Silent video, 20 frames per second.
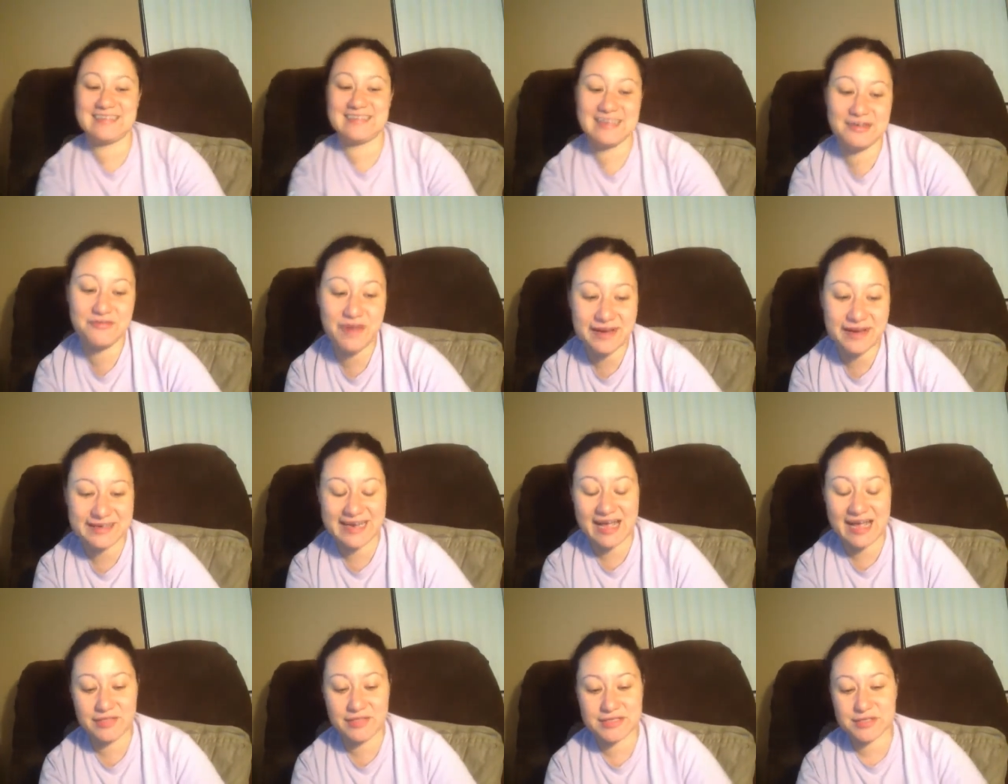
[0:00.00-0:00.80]
Like right
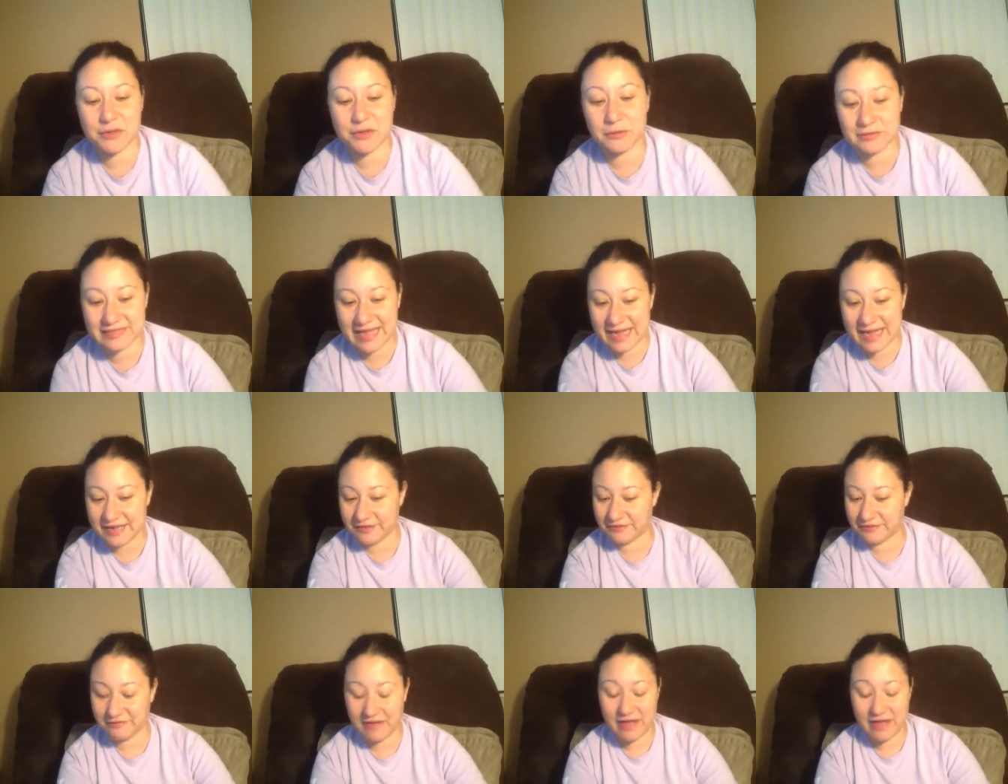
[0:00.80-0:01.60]
now, this whole
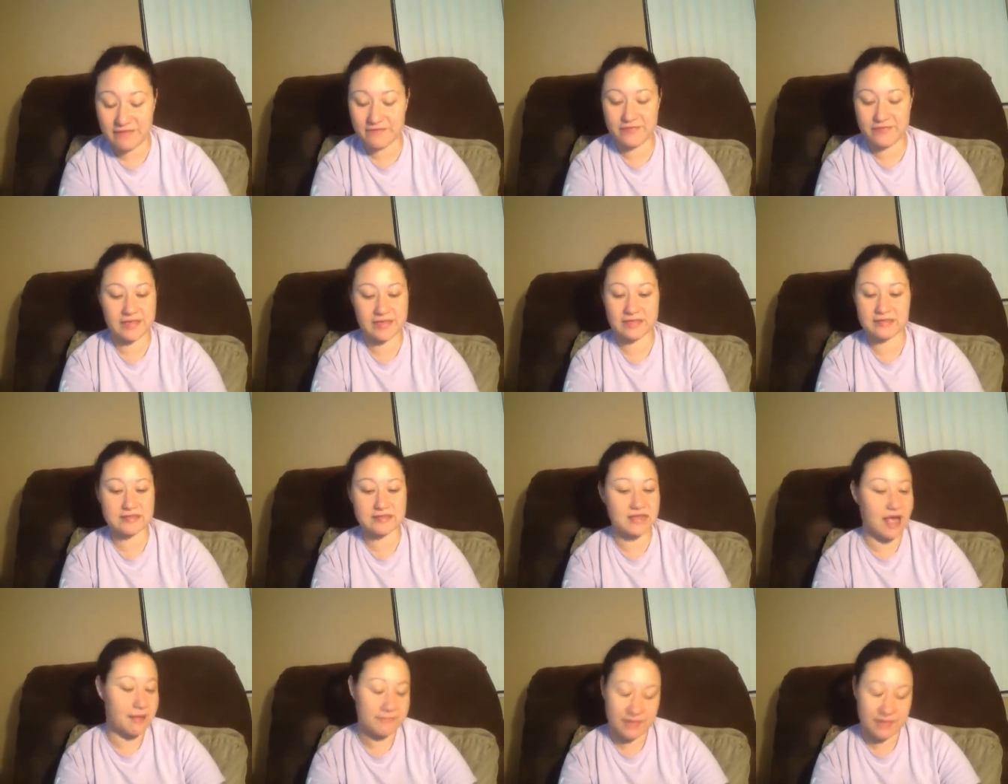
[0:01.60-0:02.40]
Daddy of Five
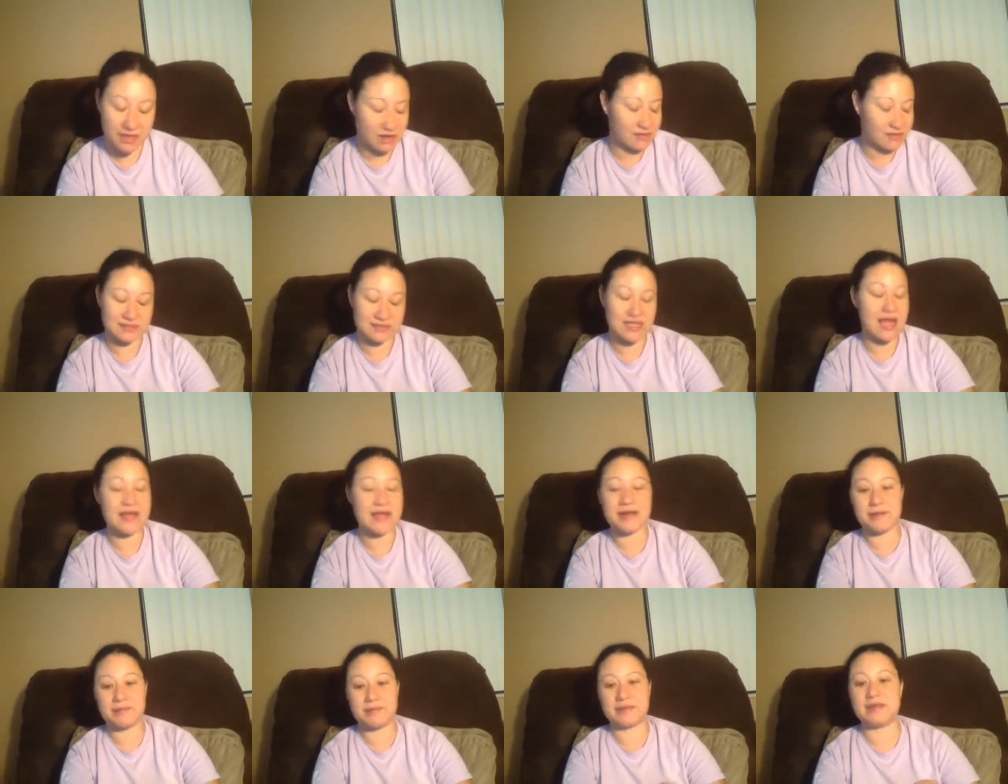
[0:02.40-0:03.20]
thing's got me all
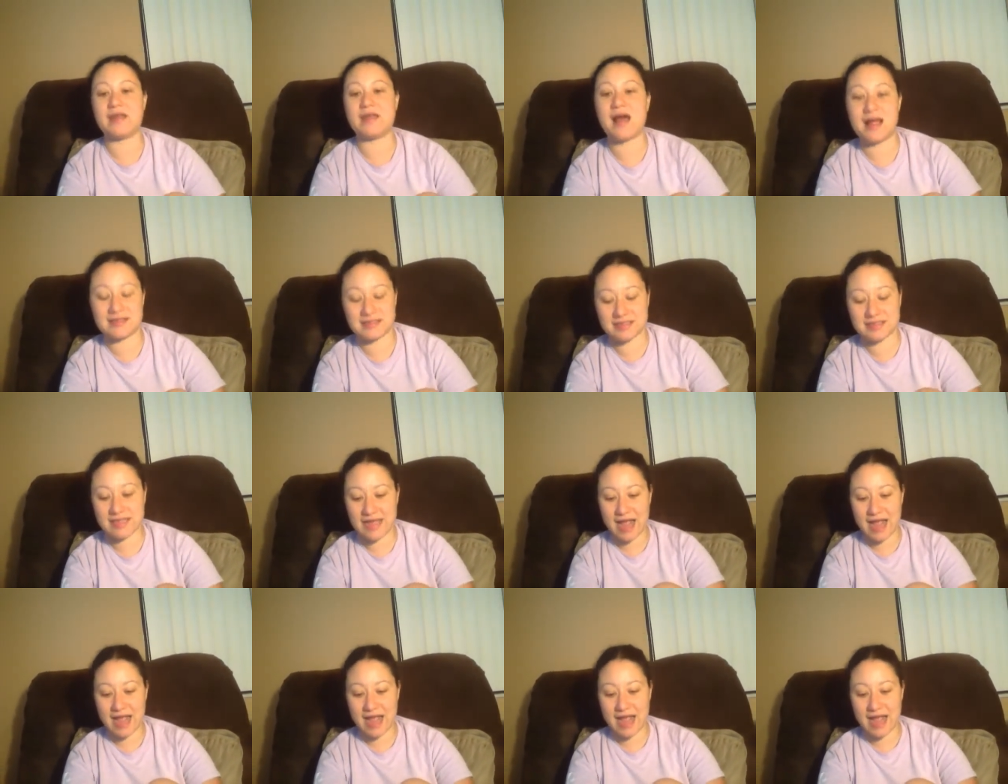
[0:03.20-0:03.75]
tied up in knots.